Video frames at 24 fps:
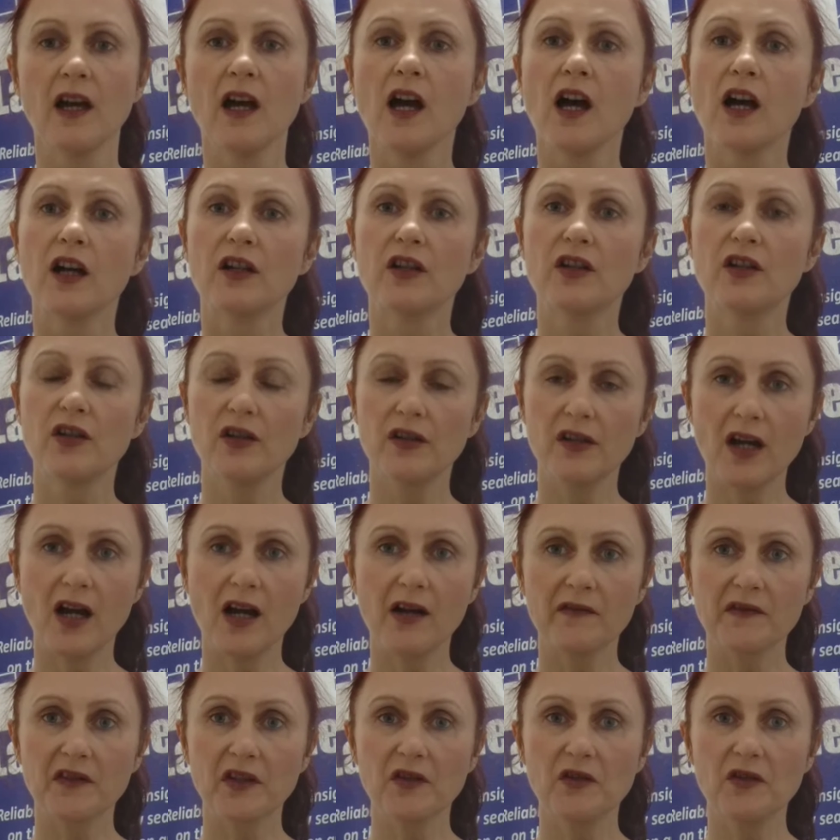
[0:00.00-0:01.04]
Good
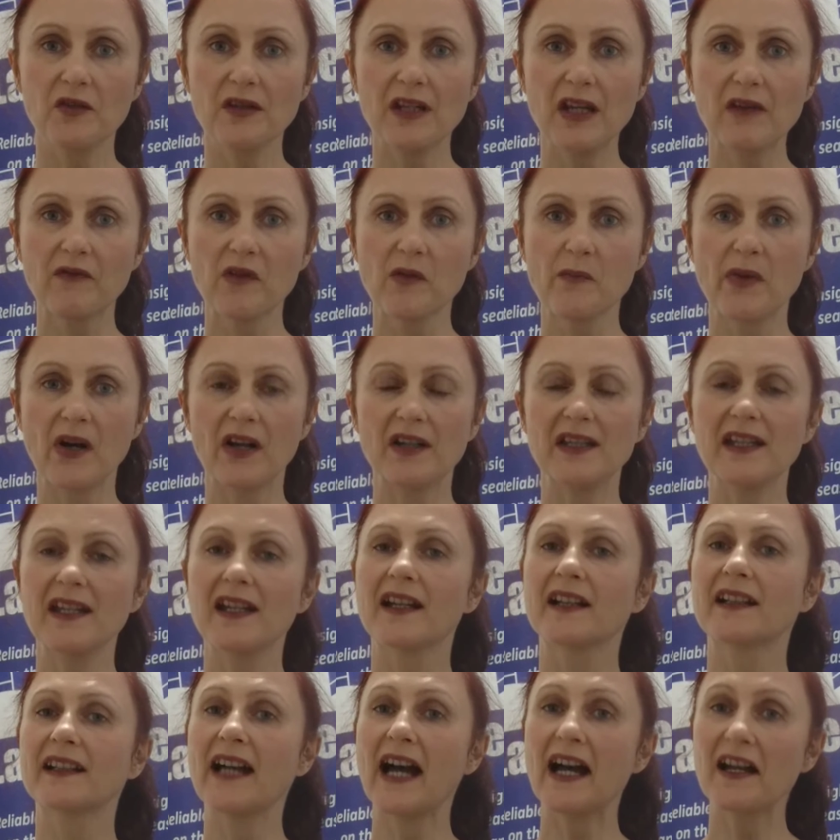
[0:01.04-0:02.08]
afternoon, everybody.
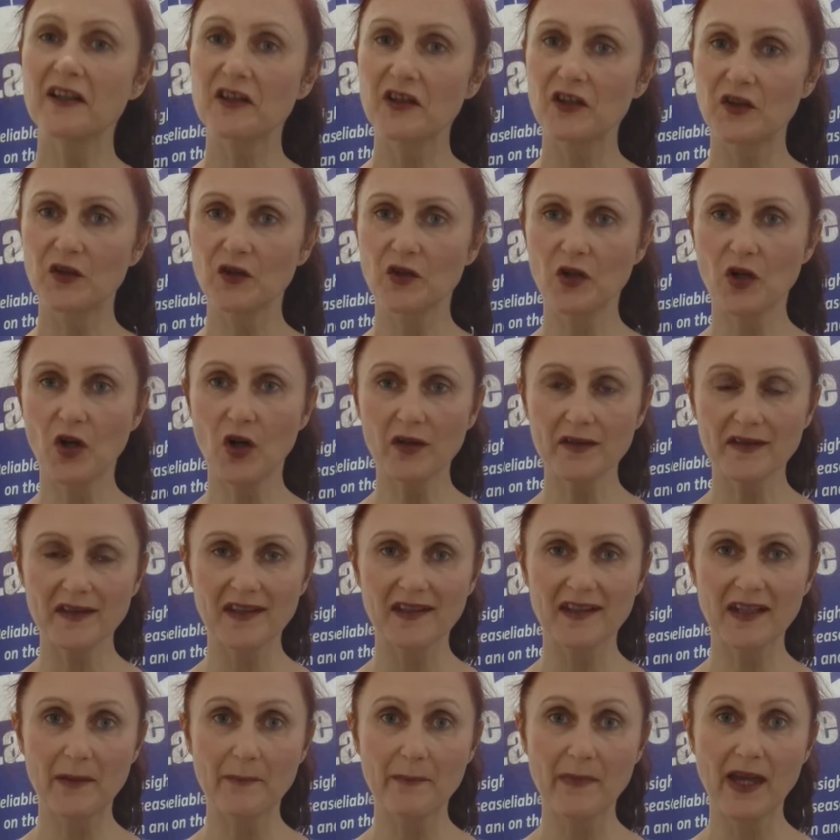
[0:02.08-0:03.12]
Chag Sukkot
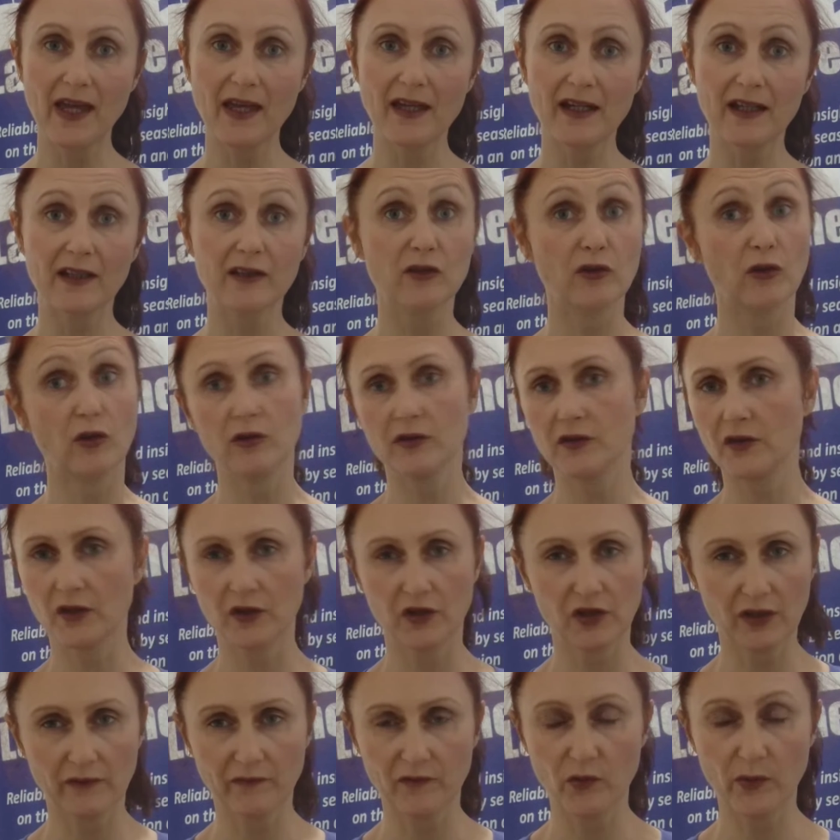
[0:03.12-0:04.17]
Sameach, also
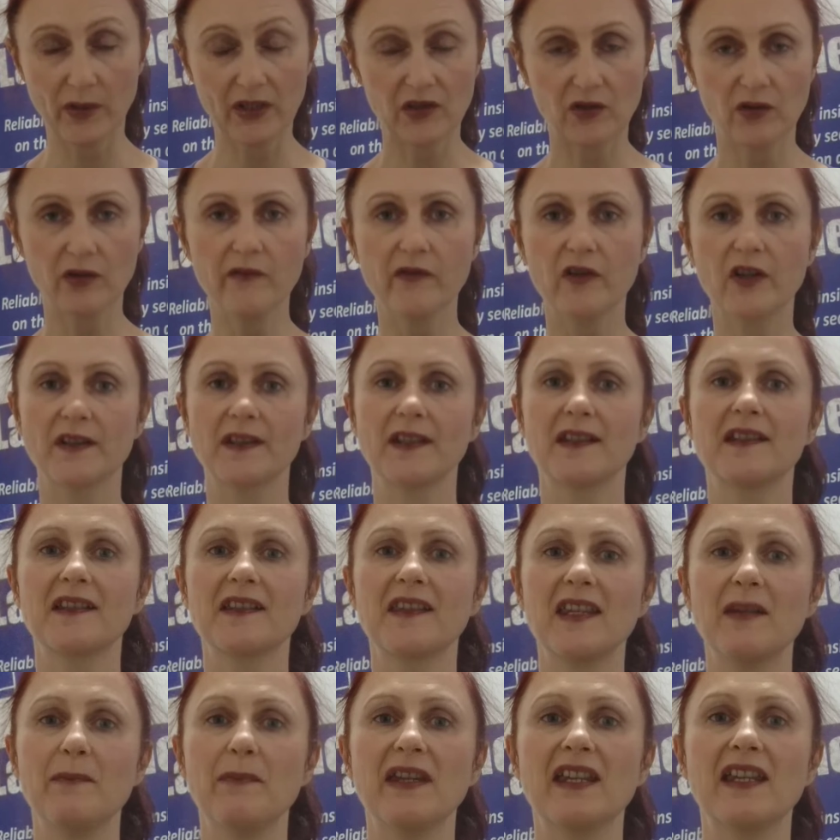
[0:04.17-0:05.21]
Shavua Tov, because it's
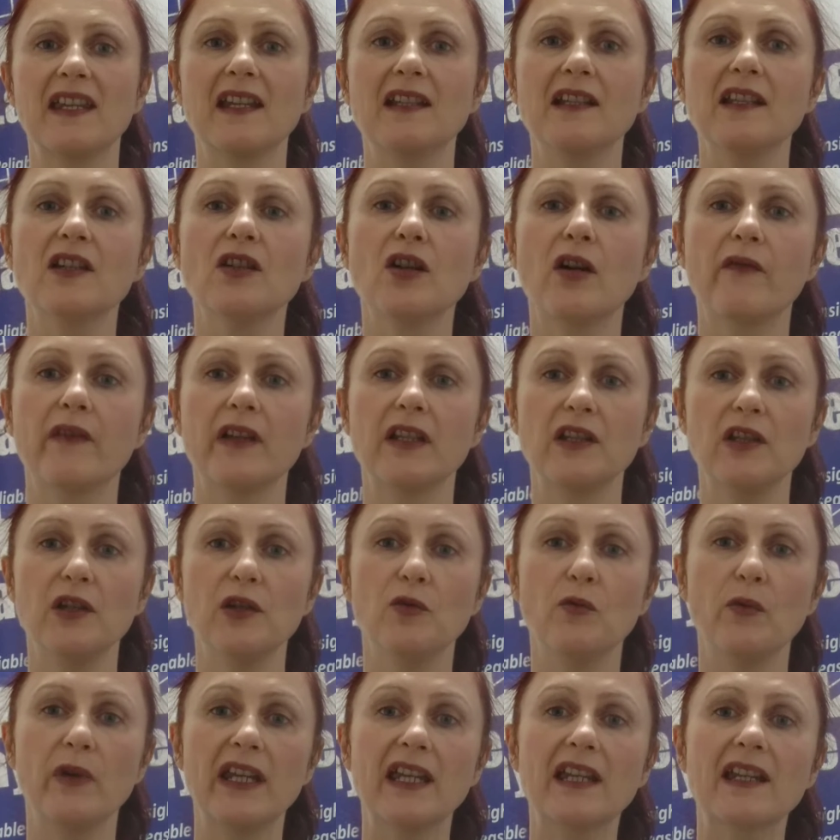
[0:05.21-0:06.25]
the beginning of a new
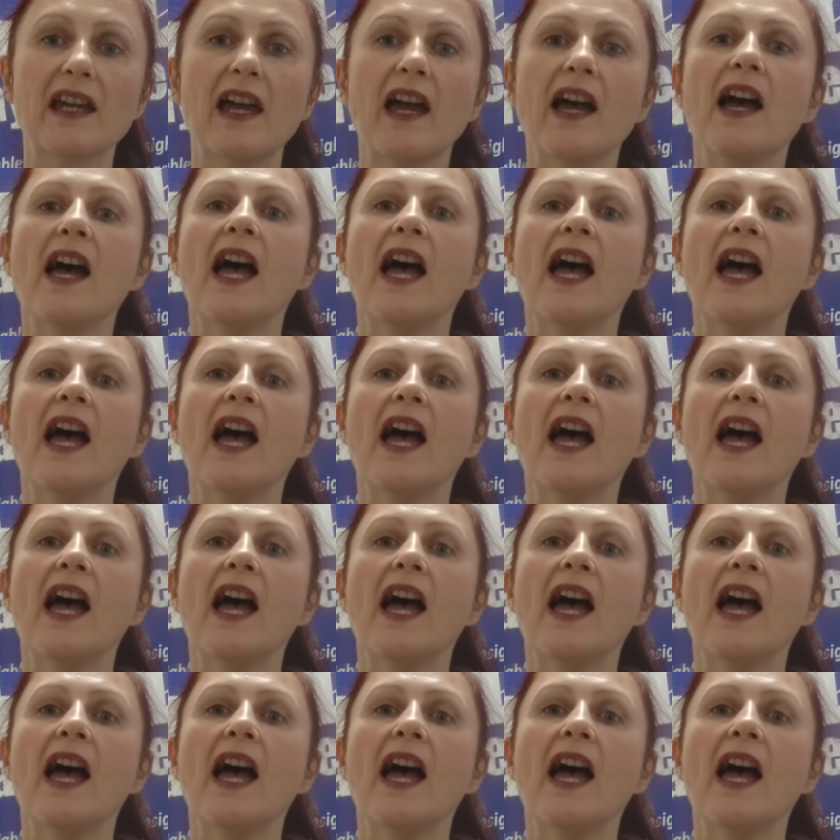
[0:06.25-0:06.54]
week.